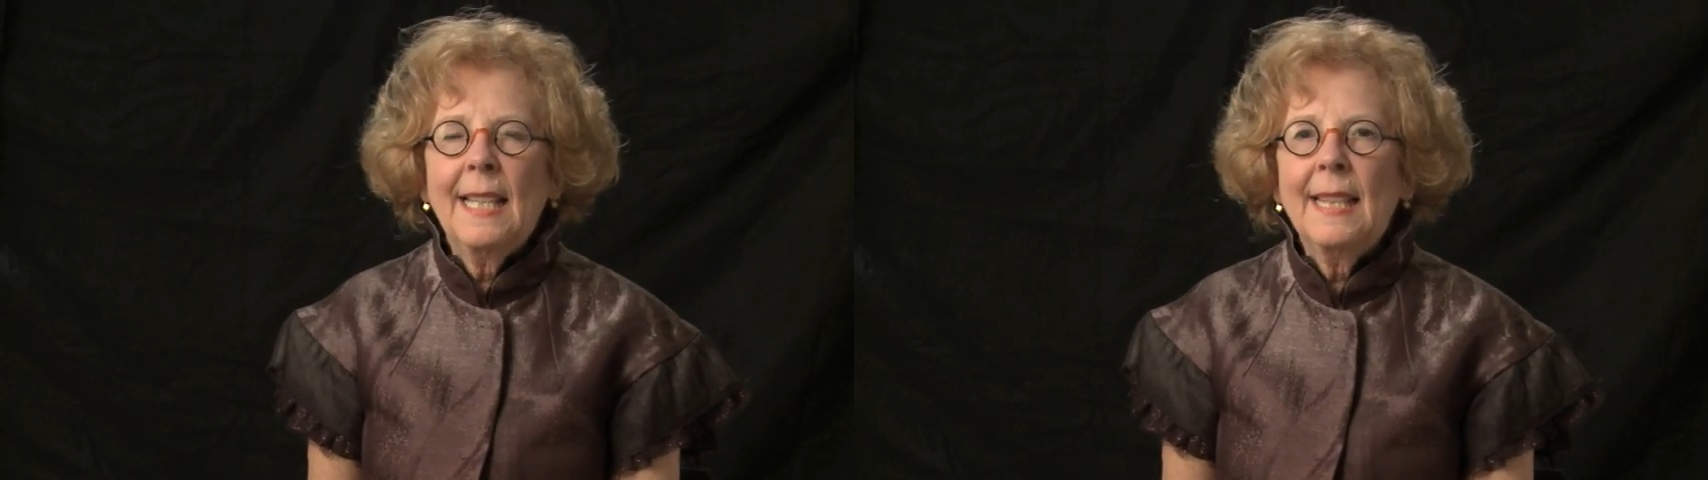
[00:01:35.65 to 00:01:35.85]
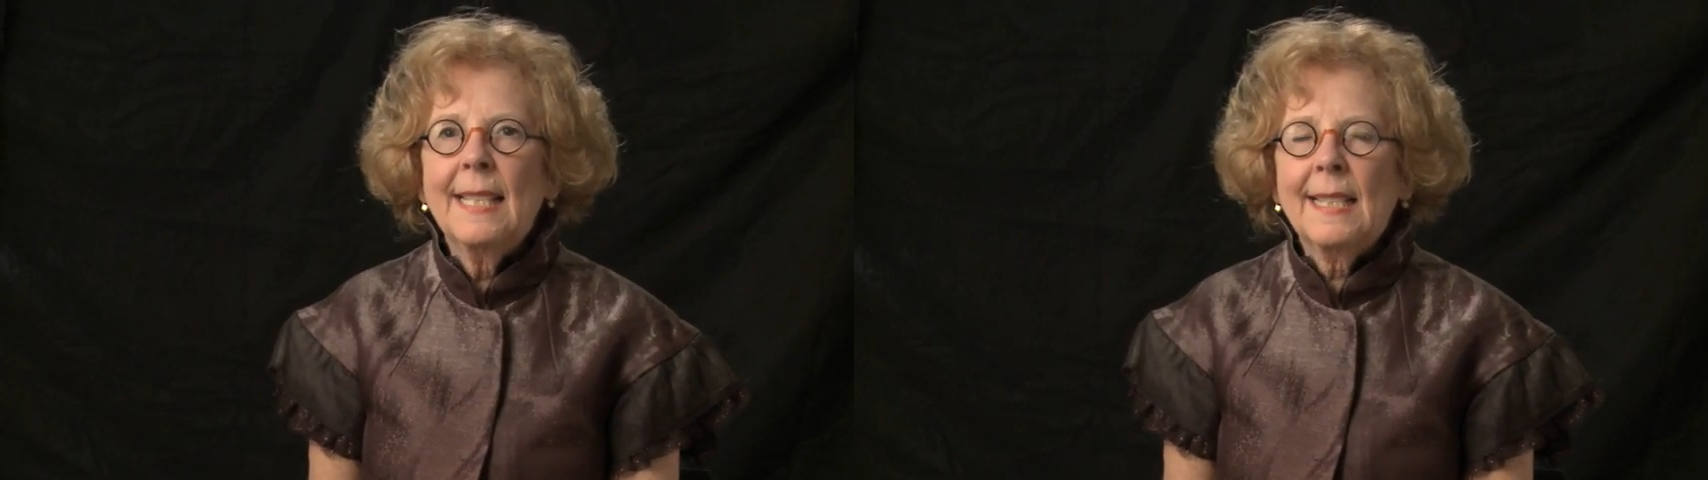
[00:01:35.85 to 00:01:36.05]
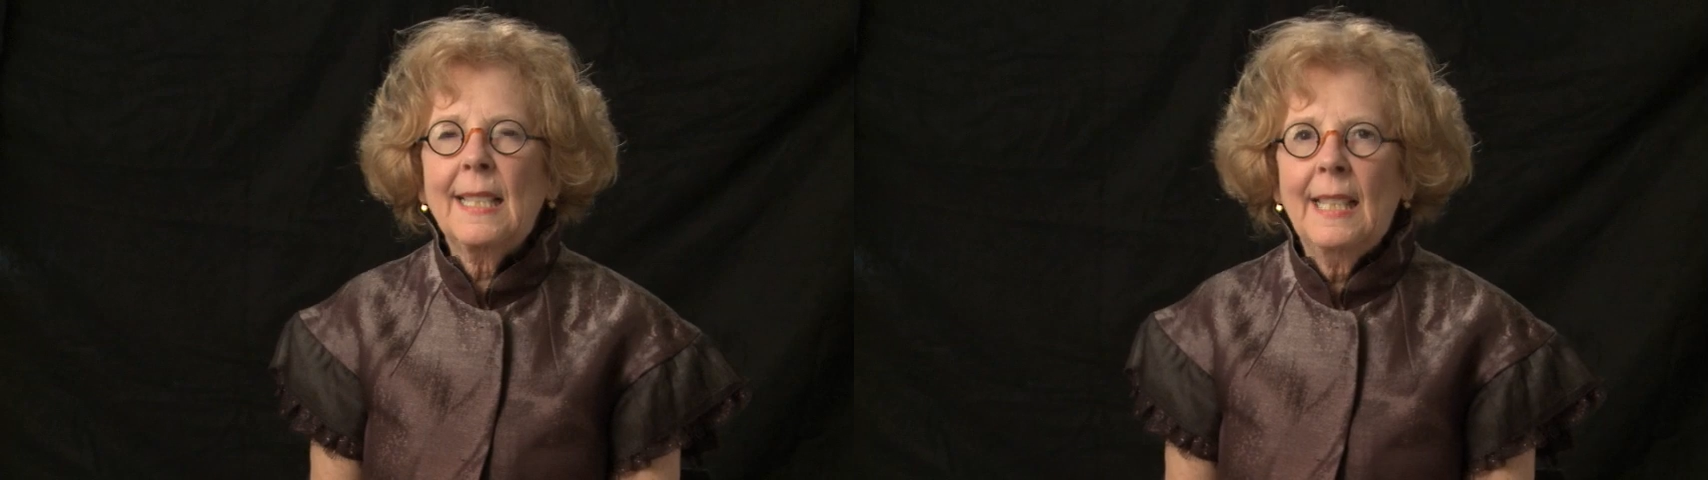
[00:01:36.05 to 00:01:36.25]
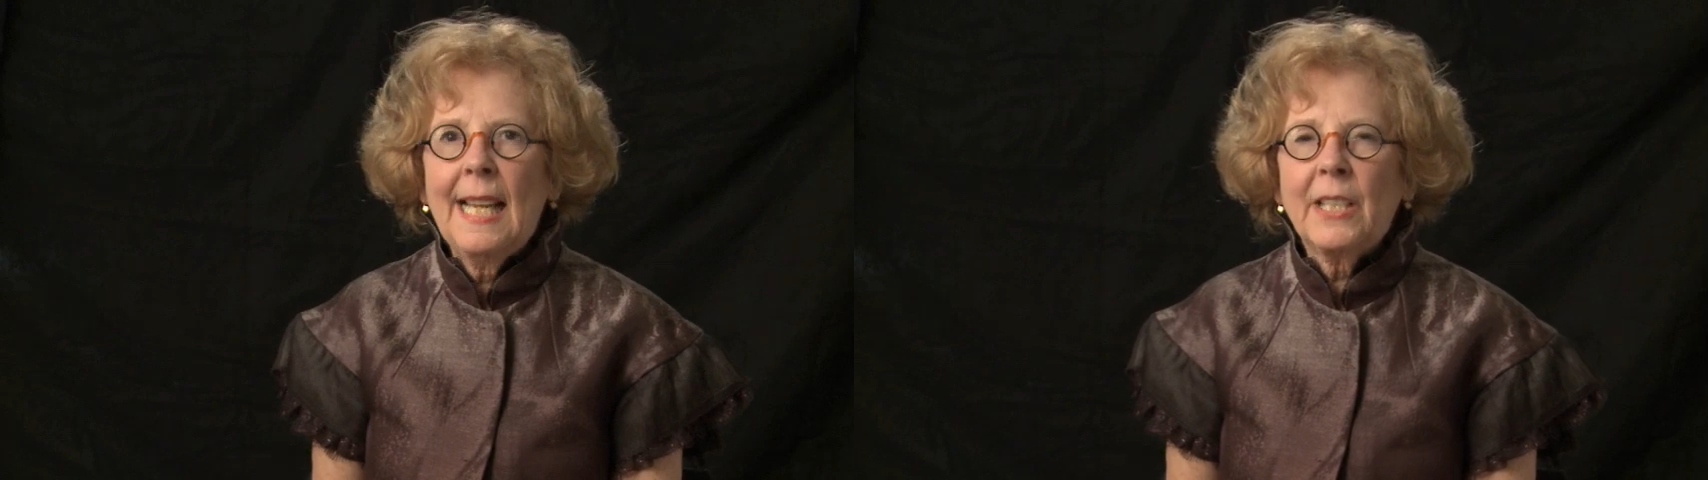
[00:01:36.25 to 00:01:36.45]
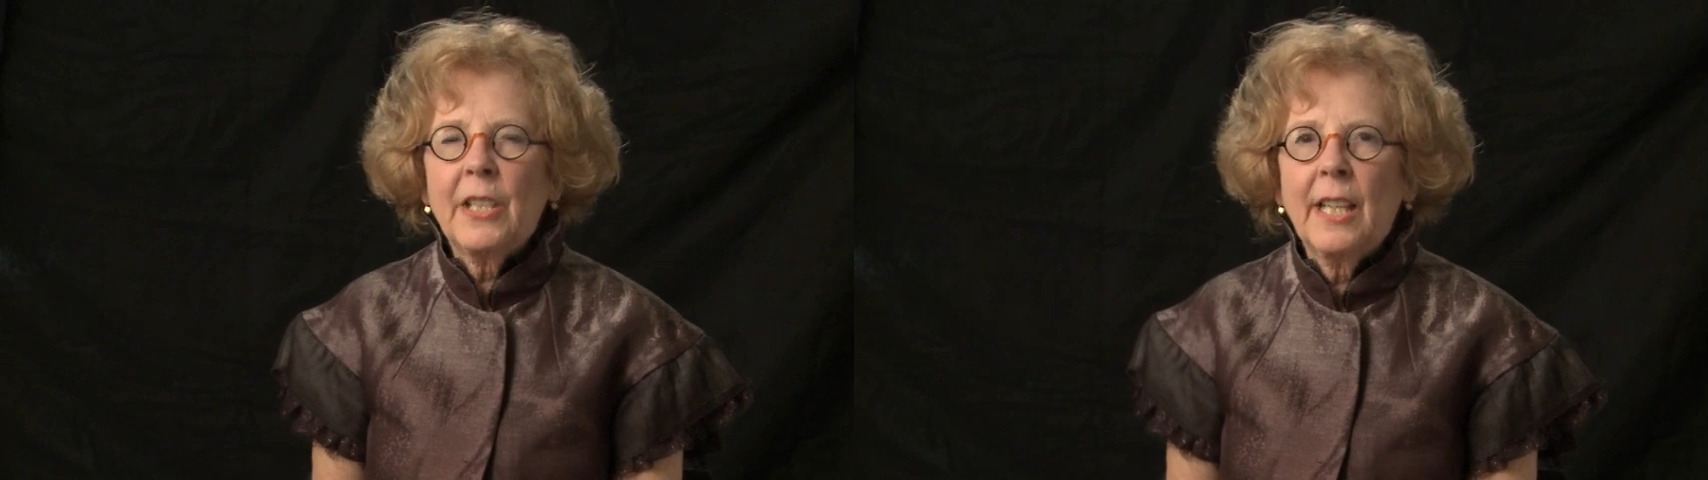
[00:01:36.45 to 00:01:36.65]
in this
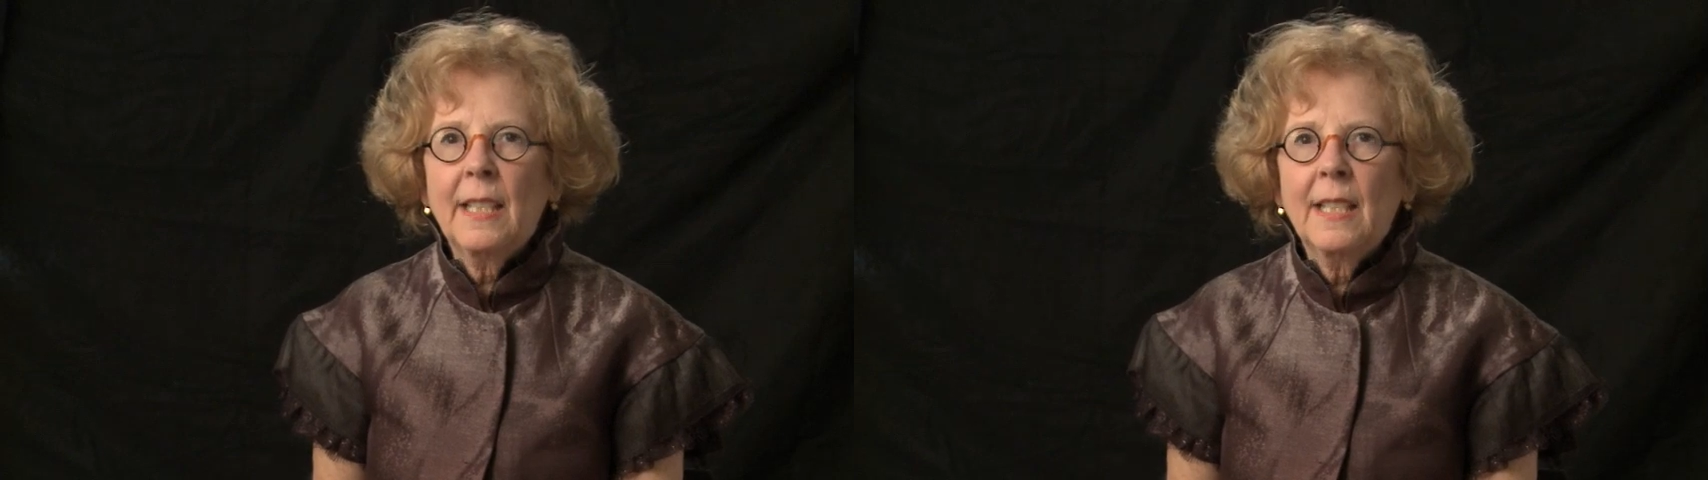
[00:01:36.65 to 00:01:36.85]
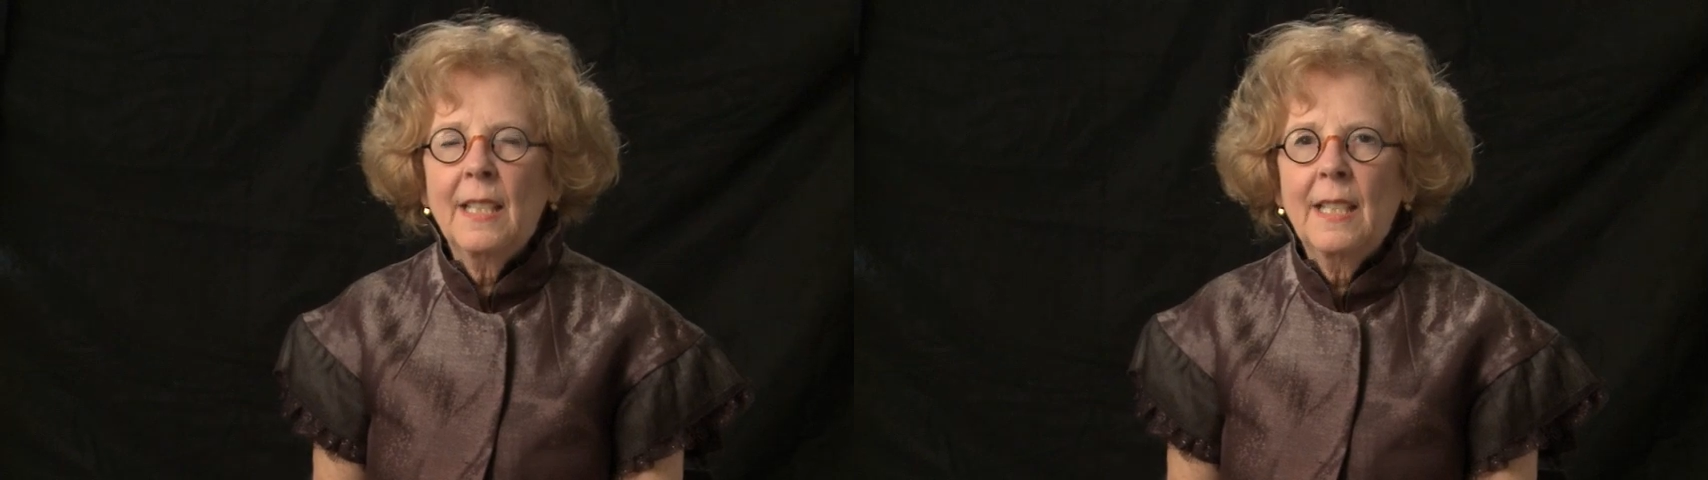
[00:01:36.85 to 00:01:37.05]
collection.